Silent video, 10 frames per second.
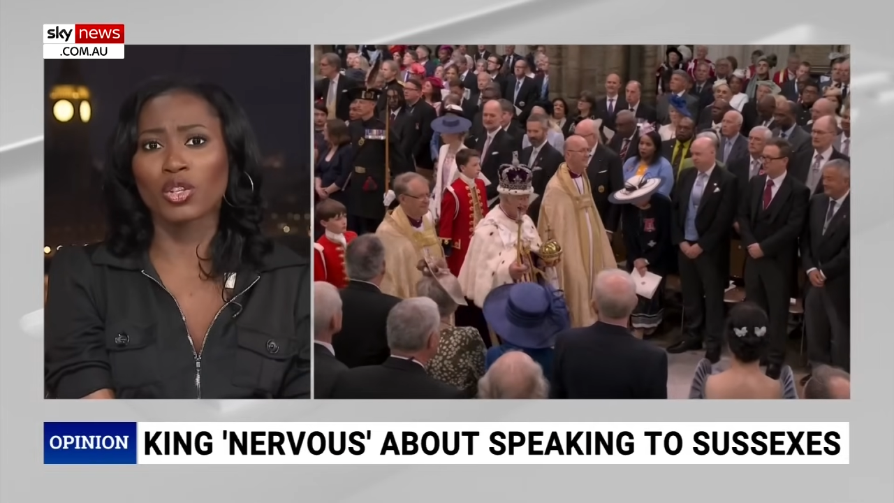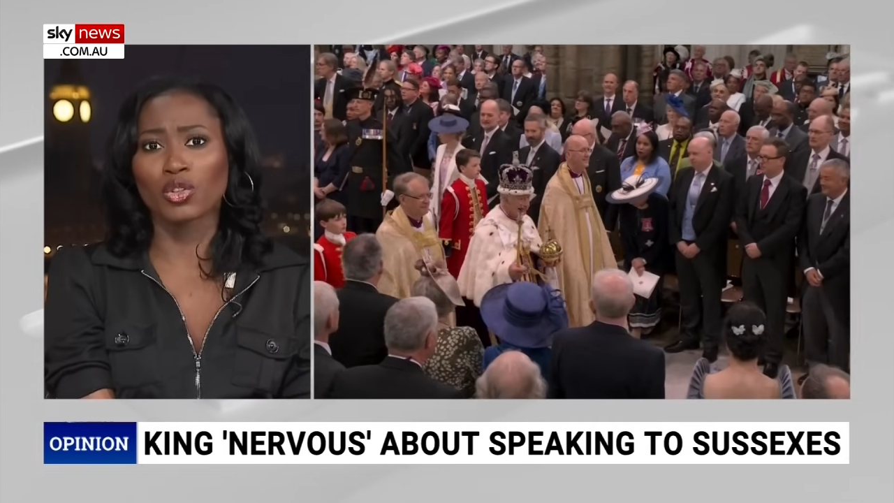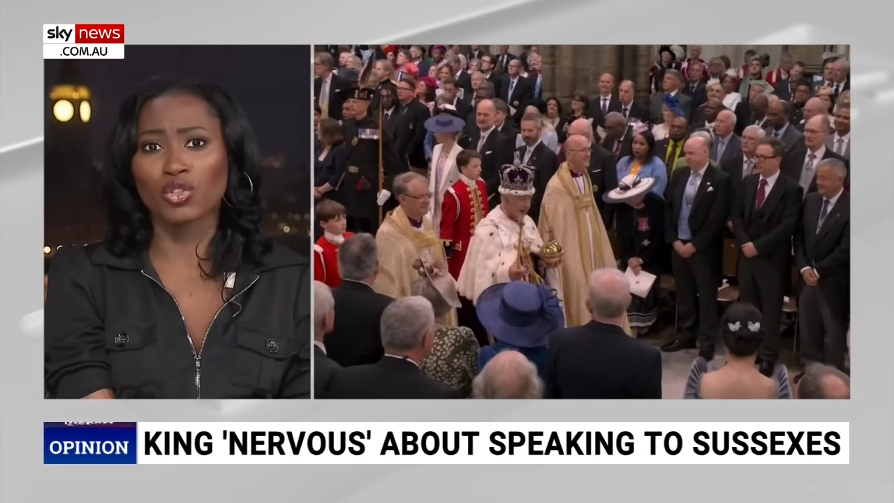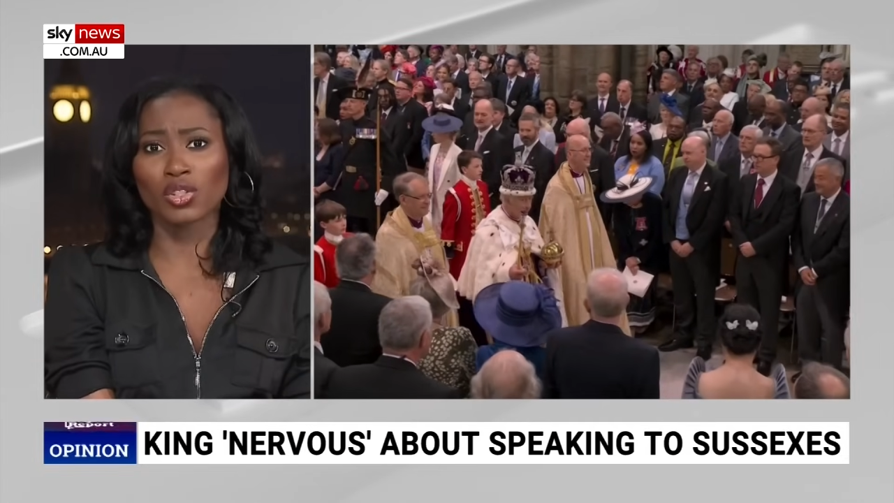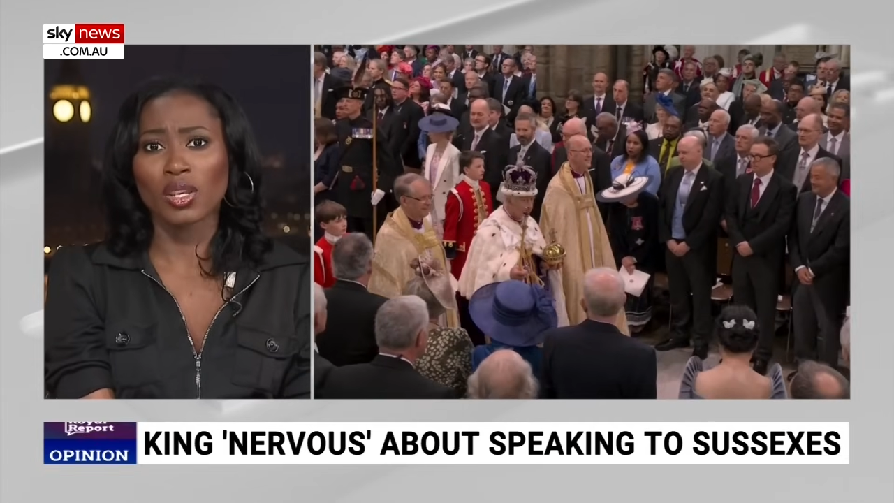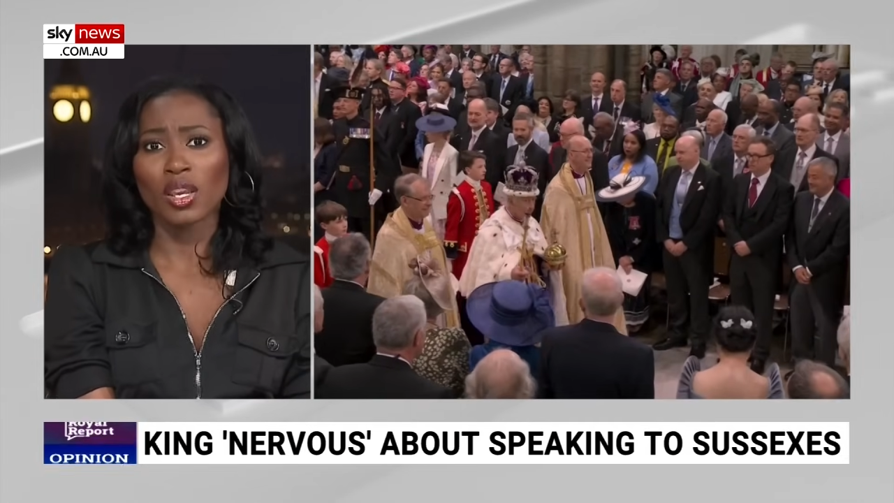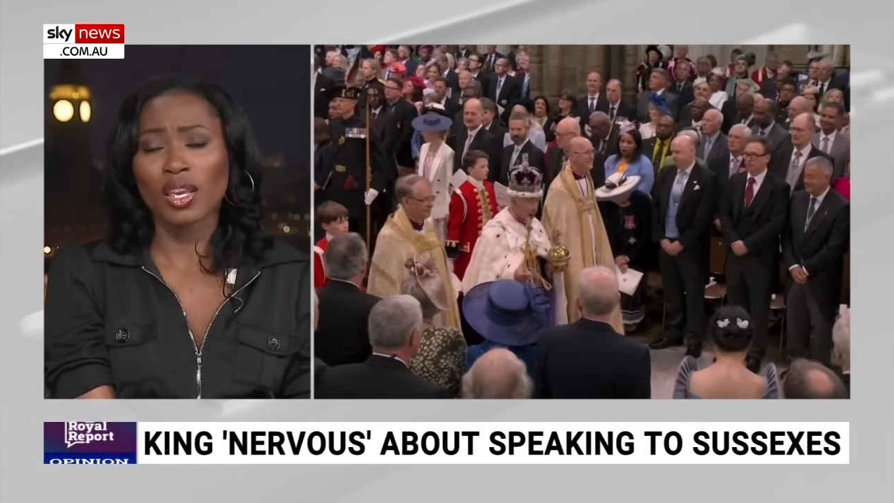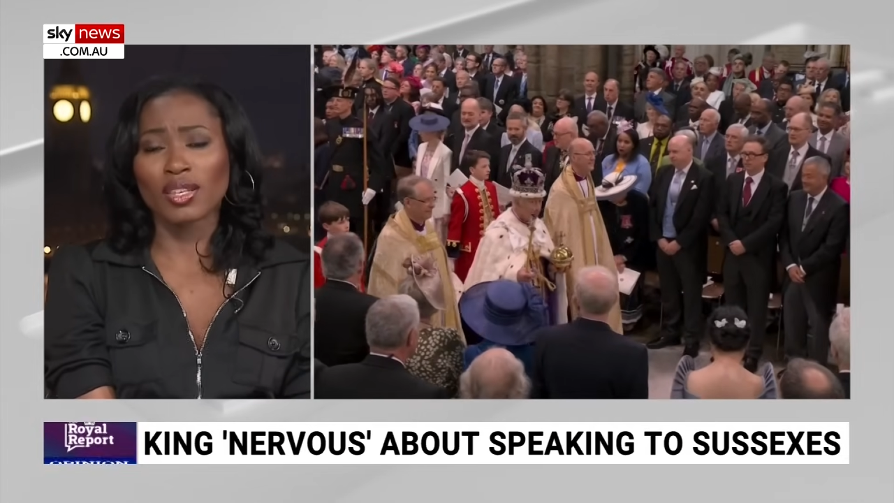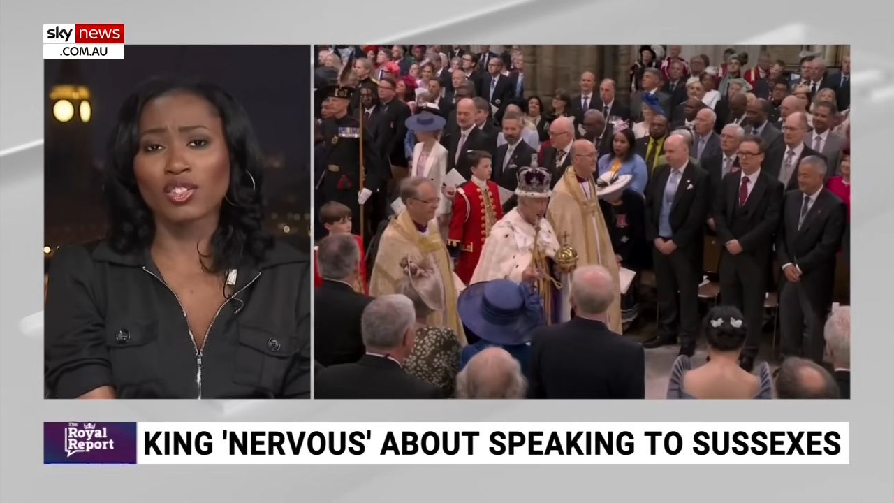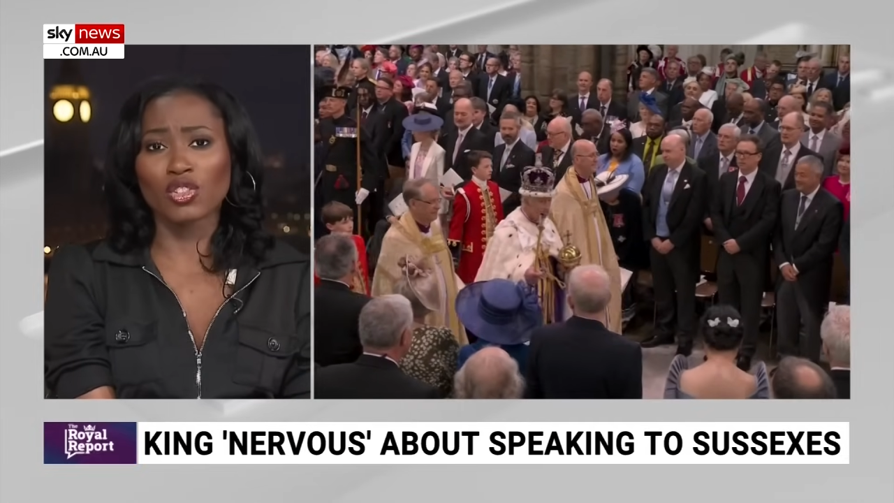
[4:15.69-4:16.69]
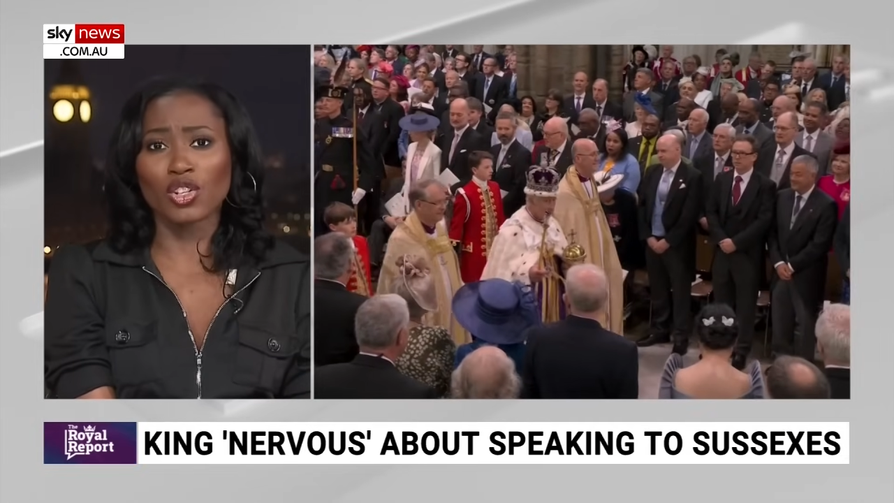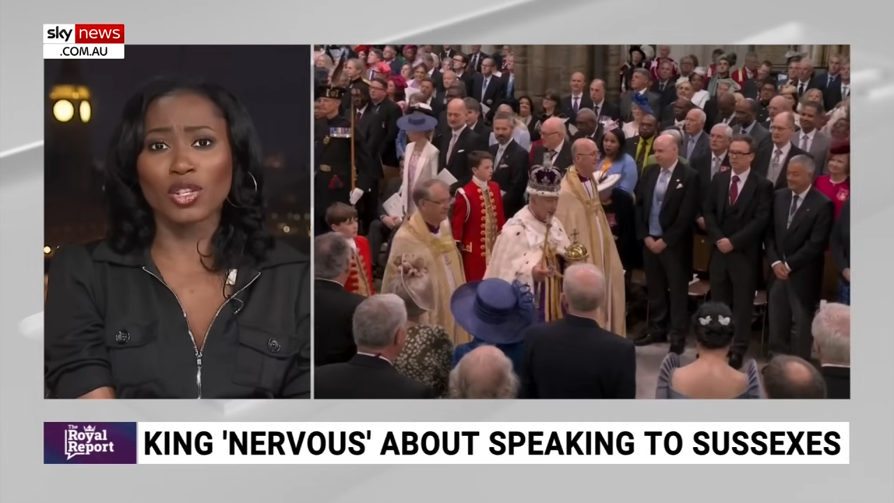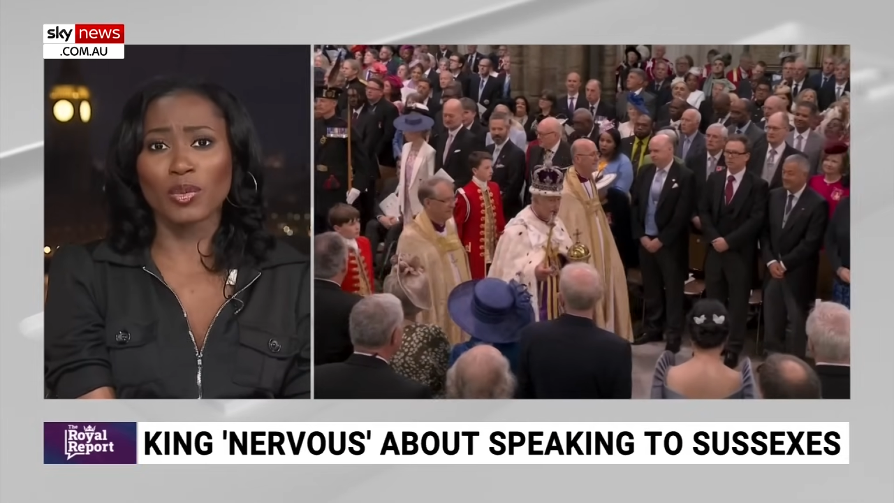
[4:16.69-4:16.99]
You just, it